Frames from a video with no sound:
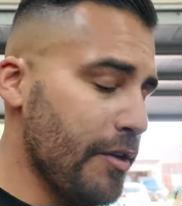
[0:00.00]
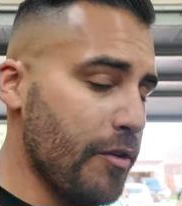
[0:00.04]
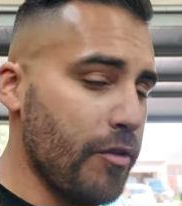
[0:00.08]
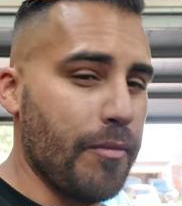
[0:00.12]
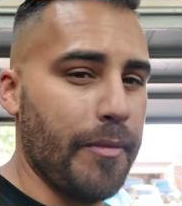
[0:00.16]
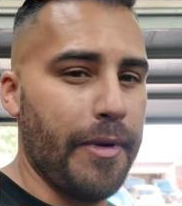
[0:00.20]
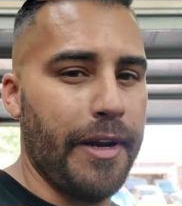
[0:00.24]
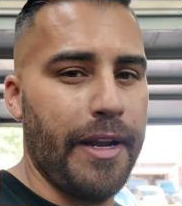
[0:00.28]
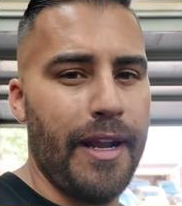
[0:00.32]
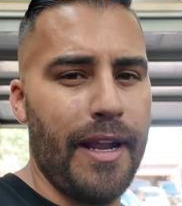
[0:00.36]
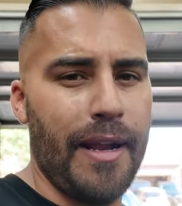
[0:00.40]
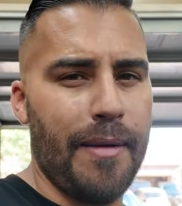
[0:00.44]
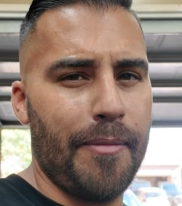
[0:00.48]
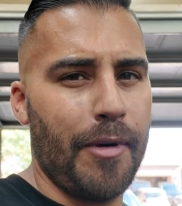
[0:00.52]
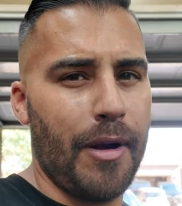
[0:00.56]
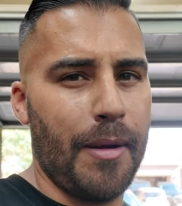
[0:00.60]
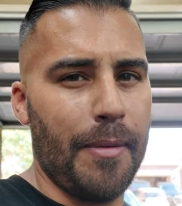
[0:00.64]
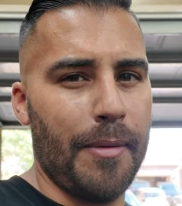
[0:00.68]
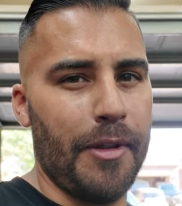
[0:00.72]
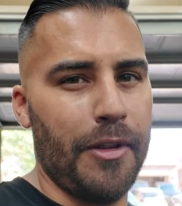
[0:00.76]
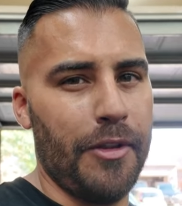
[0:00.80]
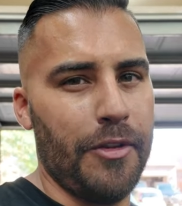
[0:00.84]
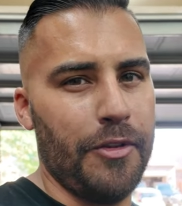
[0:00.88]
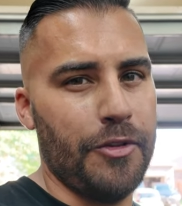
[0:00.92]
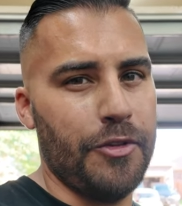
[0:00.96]
But my dad brought
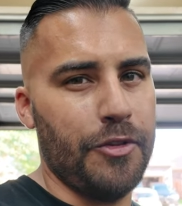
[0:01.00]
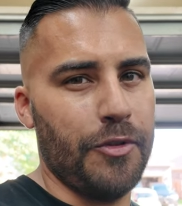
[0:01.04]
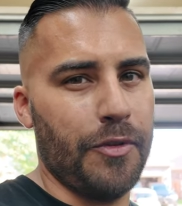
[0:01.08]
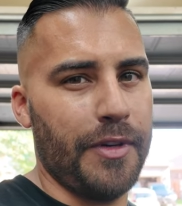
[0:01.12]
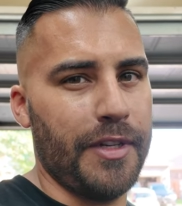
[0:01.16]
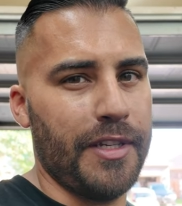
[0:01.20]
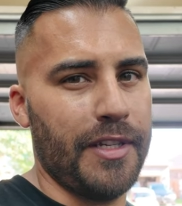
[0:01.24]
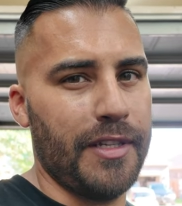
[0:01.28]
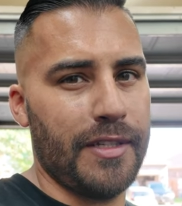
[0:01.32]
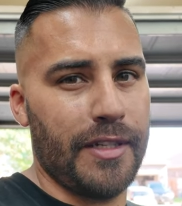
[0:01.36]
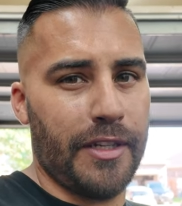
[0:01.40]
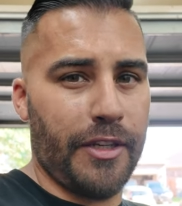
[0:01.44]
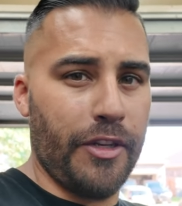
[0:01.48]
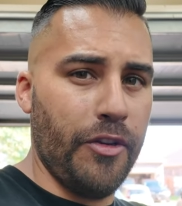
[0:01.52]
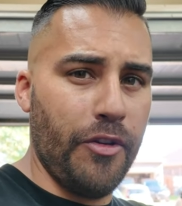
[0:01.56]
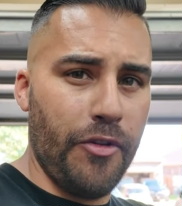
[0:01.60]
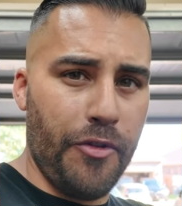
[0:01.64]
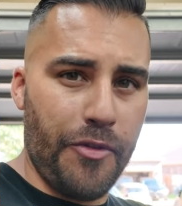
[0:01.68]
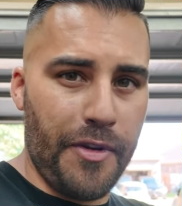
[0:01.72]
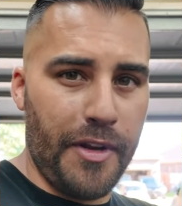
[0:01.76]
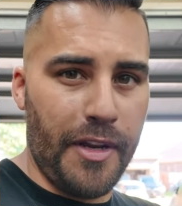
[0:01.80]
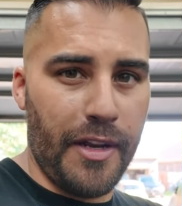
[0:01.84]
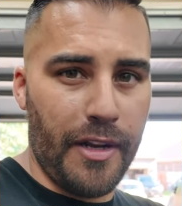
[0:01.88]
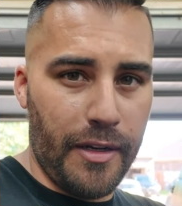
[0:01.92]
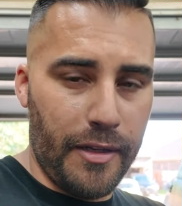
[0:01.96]
me the U-joints. He's like, you know,
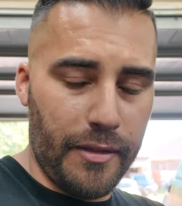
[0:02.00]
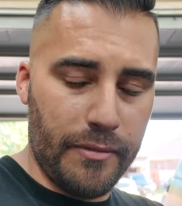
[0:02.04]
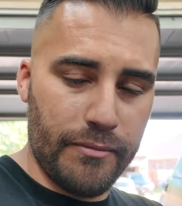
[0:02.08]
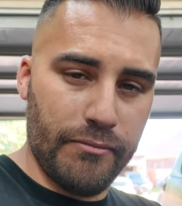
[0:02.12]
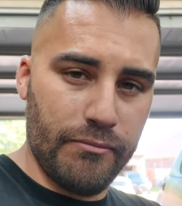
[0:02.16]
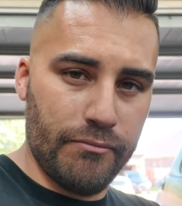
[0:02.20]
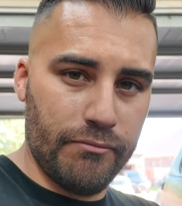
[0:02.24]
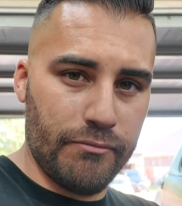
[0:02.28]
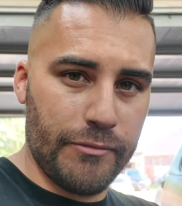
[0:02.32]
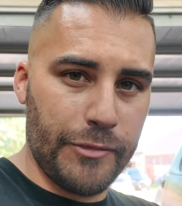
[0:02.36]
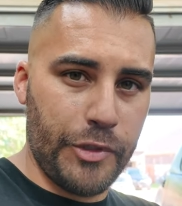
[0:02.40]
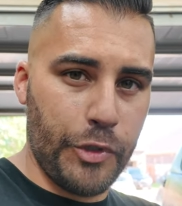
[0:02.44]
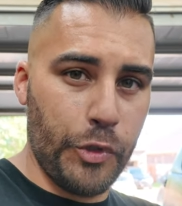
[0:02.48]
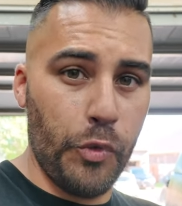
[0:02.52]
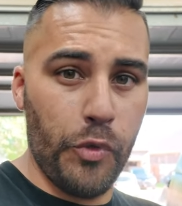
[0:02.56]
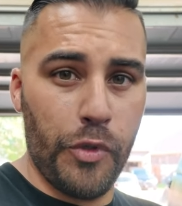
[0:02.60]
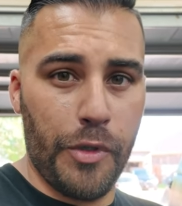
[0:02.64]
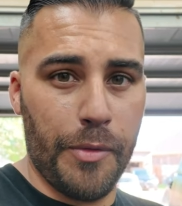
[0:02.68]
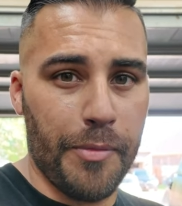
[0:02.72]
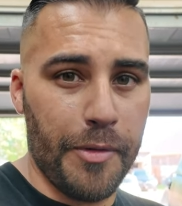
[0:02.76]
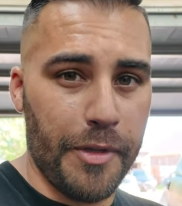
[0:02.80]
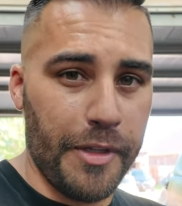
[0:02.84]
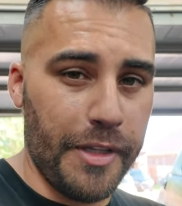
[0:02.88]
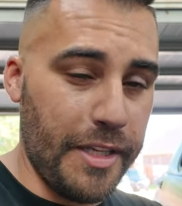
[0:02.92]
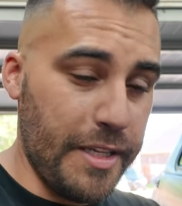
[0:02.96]
you need a tool
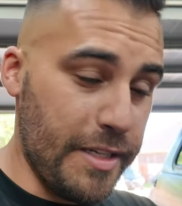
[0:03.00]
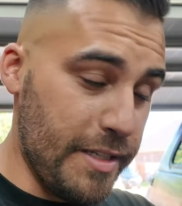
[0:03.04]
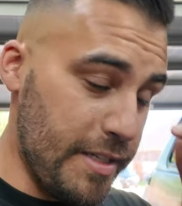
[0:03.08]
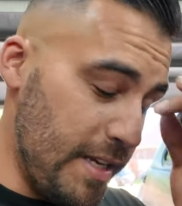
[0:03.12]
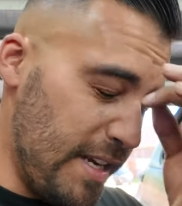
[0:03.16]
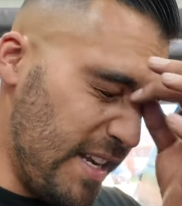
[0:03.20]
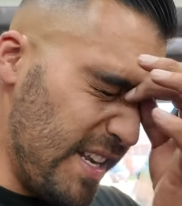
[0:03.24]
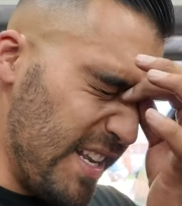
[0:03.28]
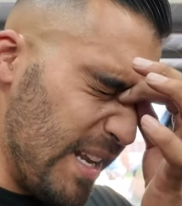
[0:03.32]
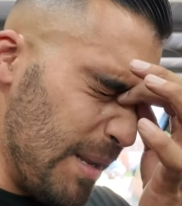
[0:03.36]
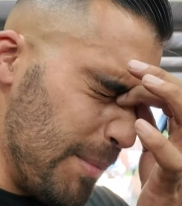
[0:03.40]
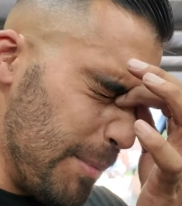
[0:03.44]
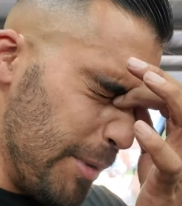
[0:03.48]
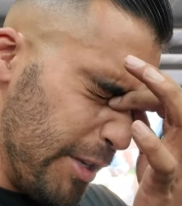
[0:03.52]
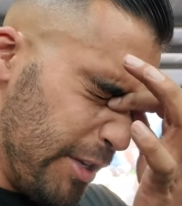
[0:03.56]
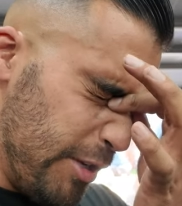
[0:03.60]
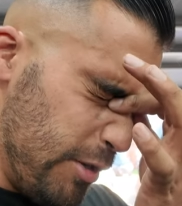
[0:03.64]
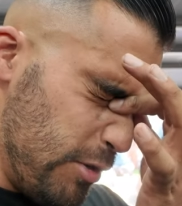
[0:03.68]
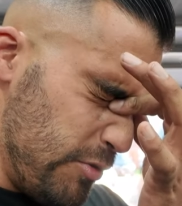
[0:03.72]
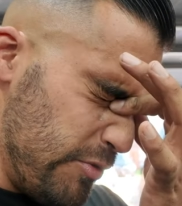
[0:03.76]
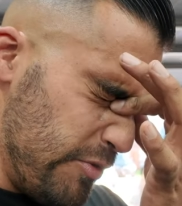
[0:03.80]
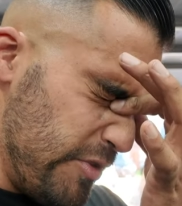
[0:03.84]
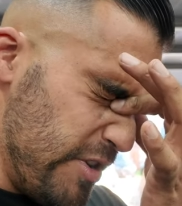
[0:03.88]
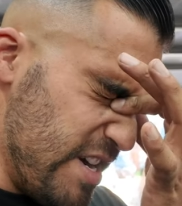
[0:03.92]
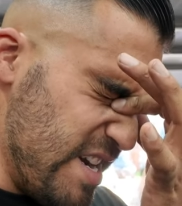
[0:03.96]
to put these in. And I'm like,
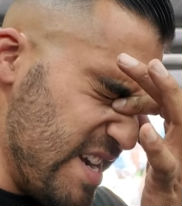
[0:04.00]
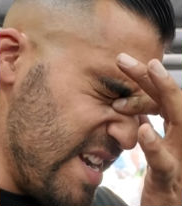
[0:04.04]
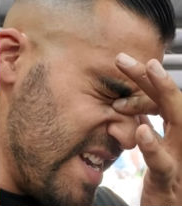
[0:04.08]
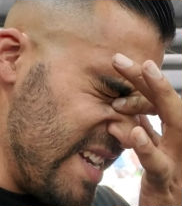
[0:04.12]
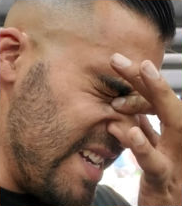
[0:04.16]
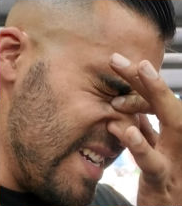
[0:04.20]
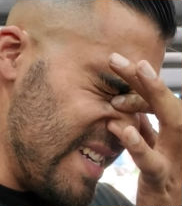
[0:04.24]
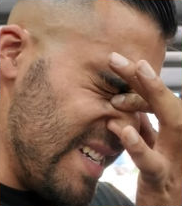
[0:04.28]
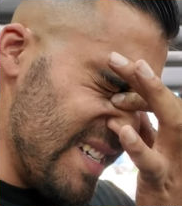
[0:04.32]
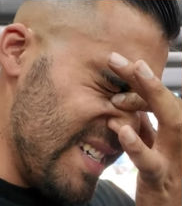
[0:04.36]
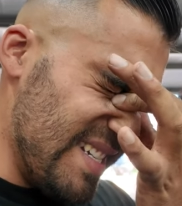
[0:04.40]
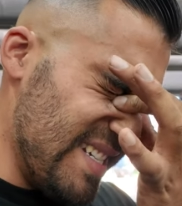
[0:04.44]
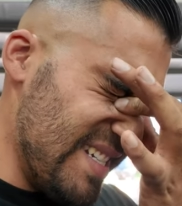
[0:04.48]
you're right.